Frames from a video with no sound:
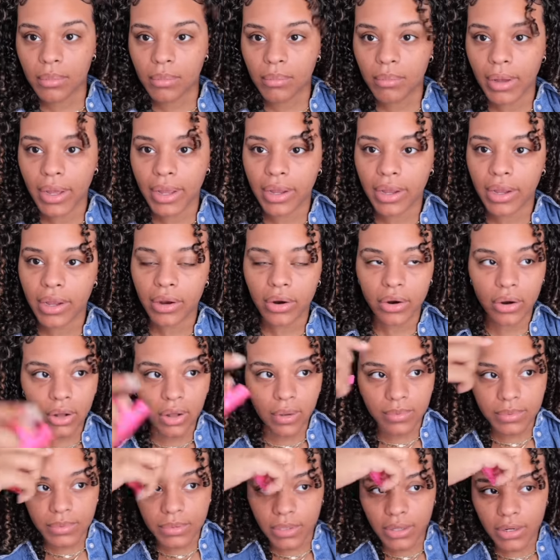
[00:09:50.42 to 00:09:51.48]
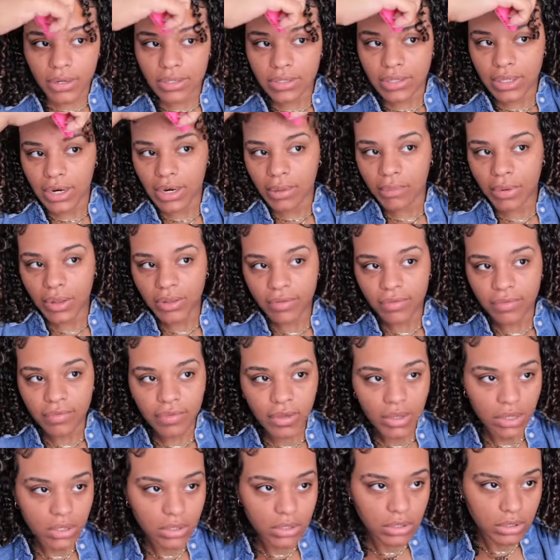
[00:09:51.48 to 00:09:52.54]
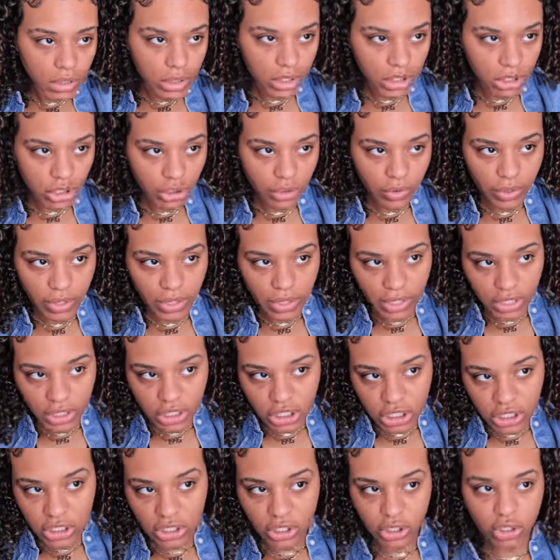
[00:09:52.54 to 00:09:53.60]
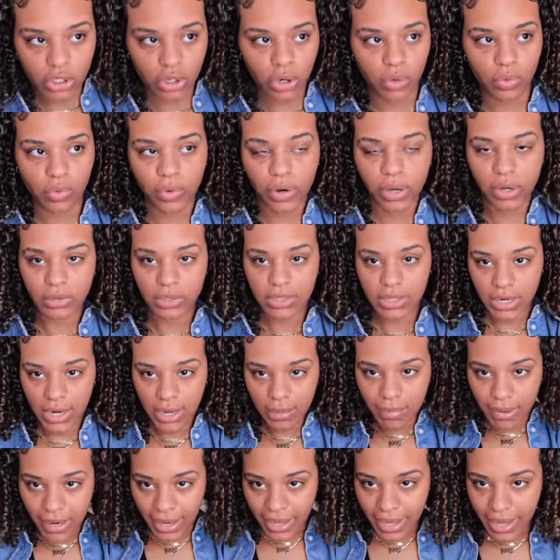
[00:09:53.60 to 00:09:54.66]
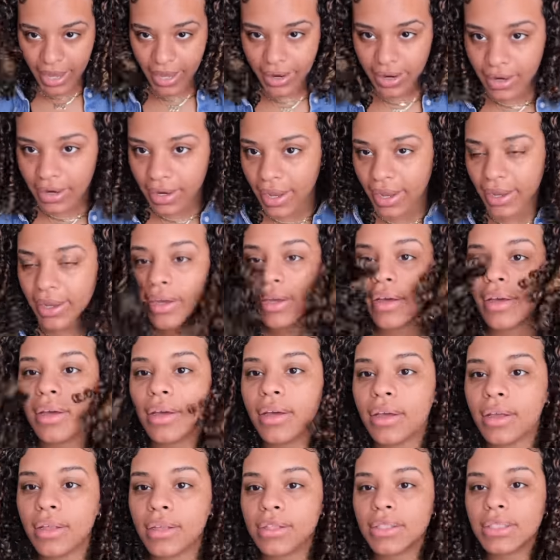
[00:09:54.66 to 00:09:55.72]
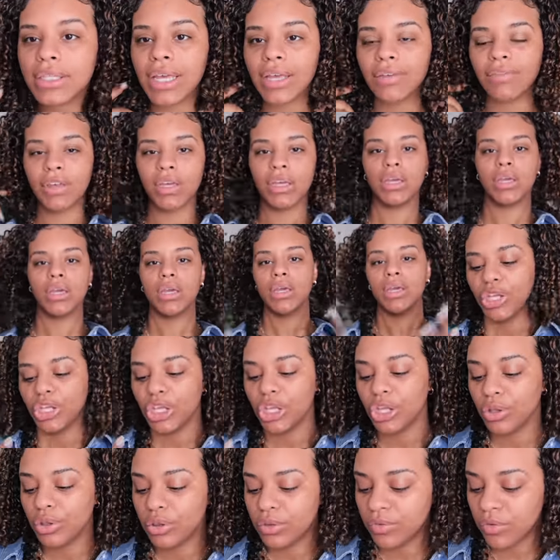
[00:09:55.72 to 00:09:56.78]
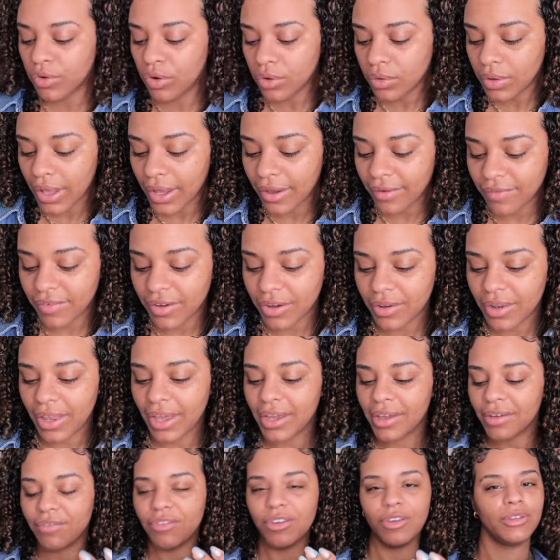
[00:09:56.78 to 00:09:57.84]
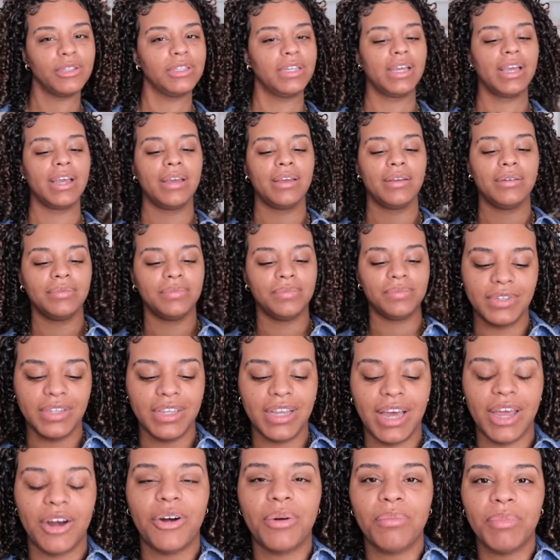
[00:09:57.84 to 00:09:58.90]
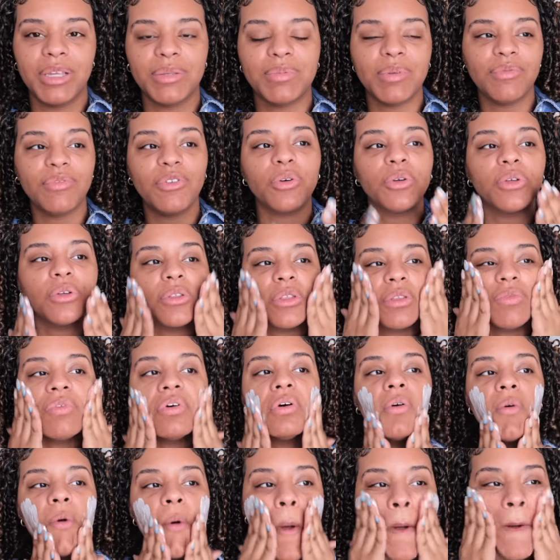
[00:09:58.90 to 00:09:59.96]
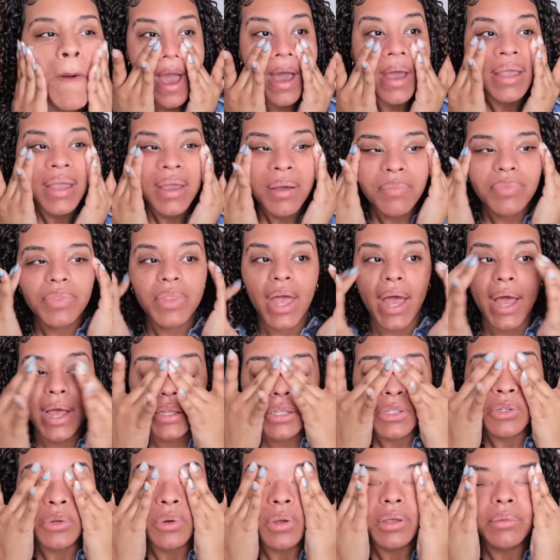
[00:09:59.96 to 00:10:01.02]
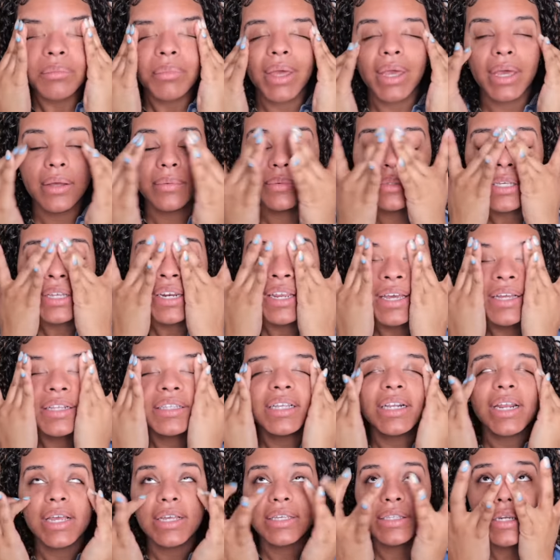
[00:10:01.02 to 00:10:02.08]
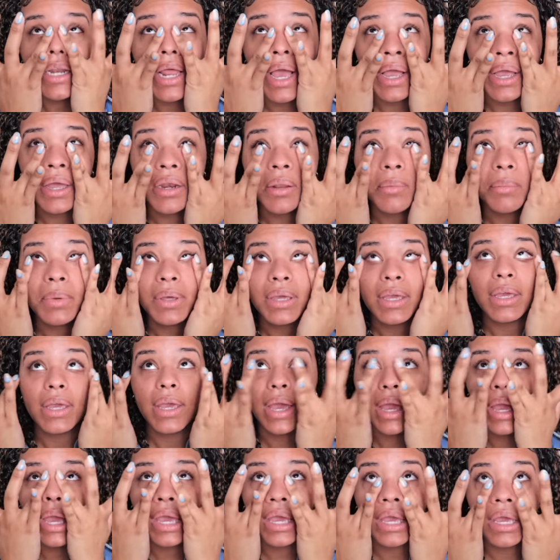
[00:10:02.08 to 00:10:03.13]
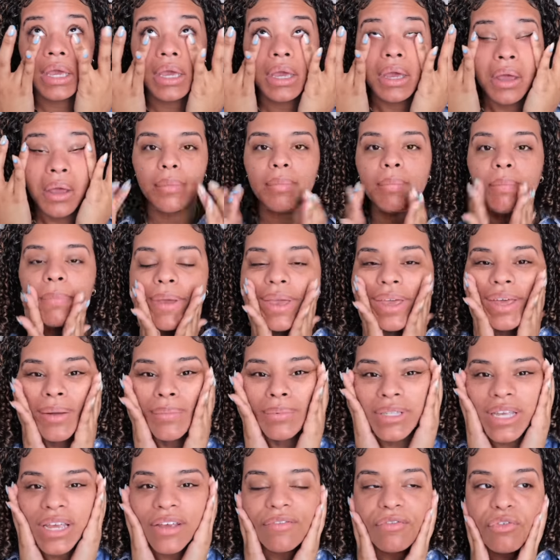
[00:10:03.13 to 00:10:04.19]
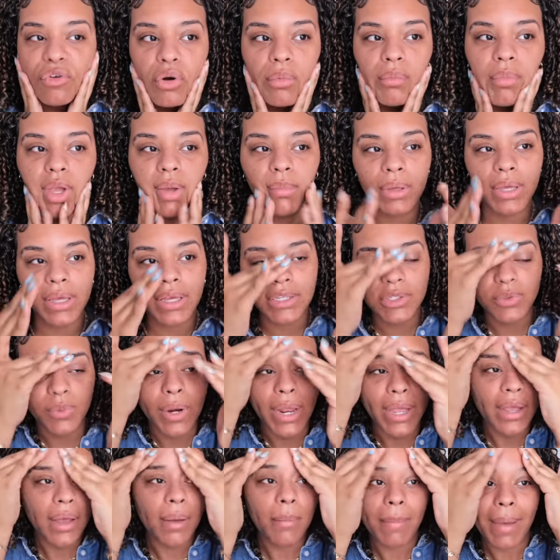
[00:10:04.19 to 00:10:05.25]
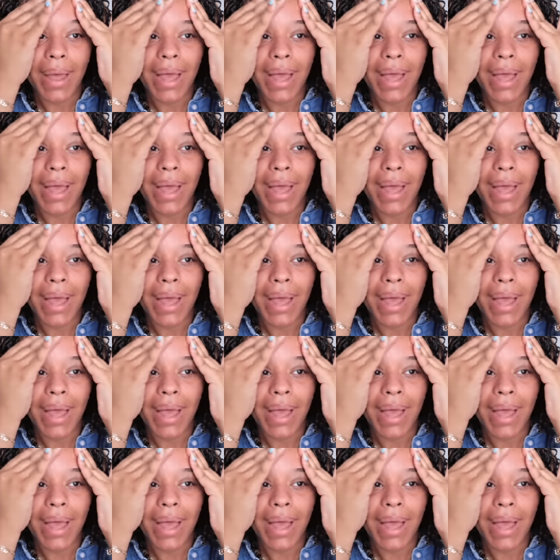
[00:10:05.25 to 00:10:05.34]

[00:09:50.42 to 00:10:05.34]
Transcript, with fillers: my hair up so that it's not in my face. The shrinkage is so real today, but I kind of like it. It's giving youthful. I feel like it feels like I, I don't know, it makes me feel youthful. I am not doing makeup today. Today is not gonna be a makeup day for me because when I come